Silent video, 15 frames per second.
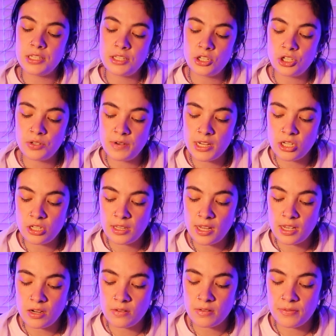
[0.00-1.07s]
a situation
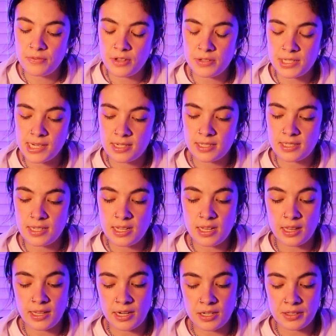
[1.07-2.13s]
that you're refusing to see
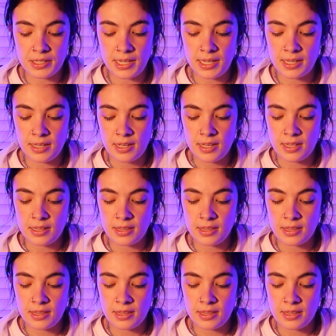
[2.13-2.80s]
clearly.